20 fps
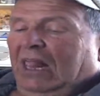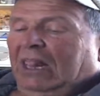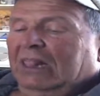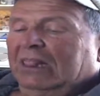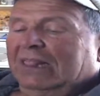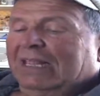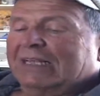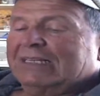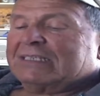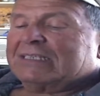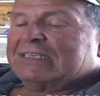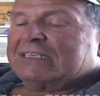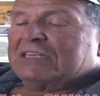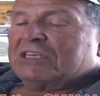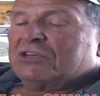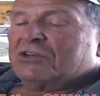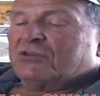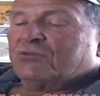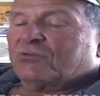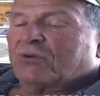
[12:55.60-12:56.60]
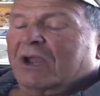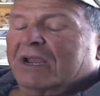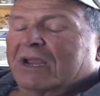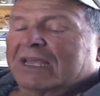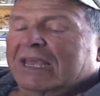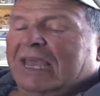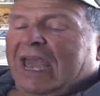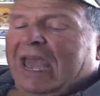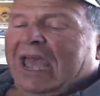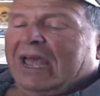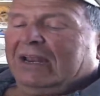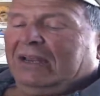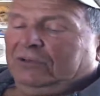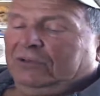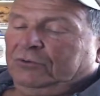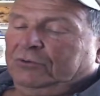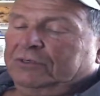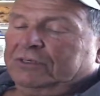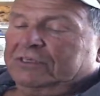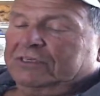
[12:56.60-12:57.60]
Let's see you write cat,
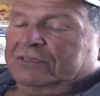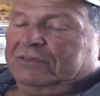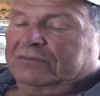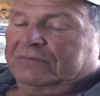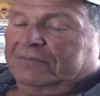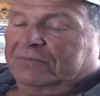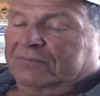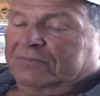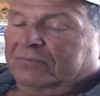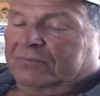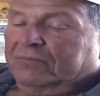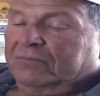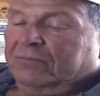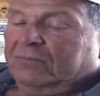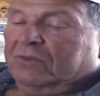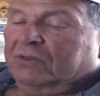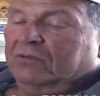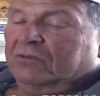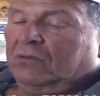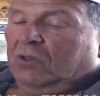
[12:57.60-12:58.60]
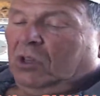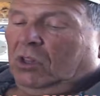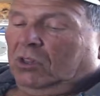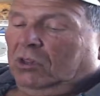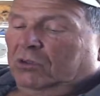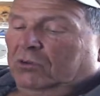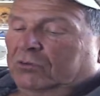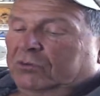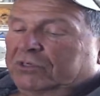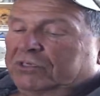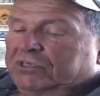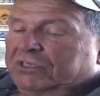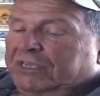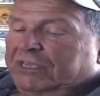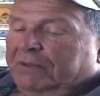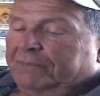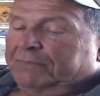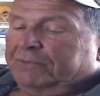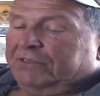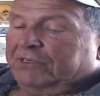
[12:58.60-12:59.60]
Louis. Louis
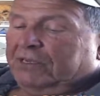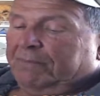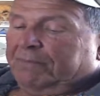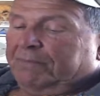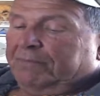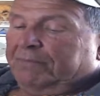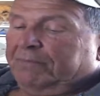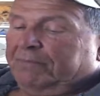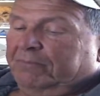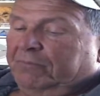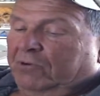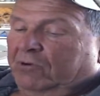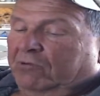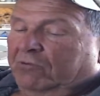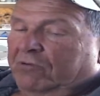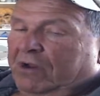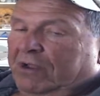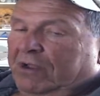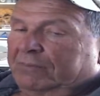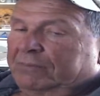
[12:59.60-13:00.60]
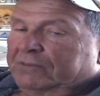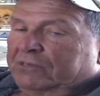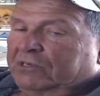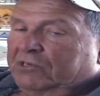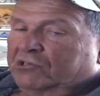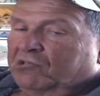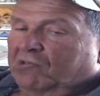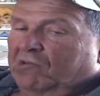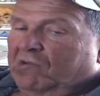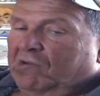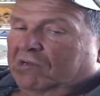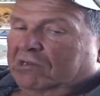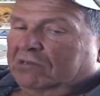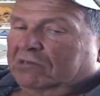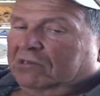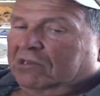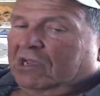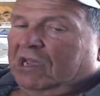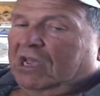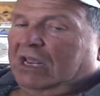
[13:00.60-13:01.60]
steps up, grabs the chalk,
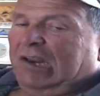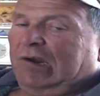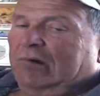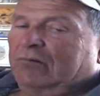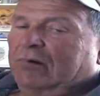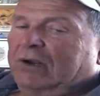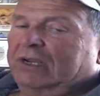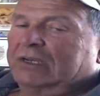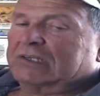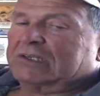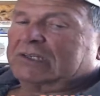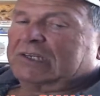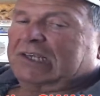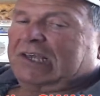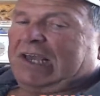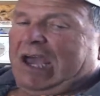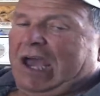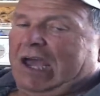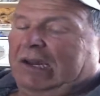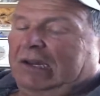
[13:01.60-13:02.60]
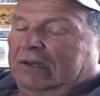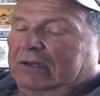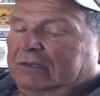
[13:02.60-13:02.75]
and he writes cat.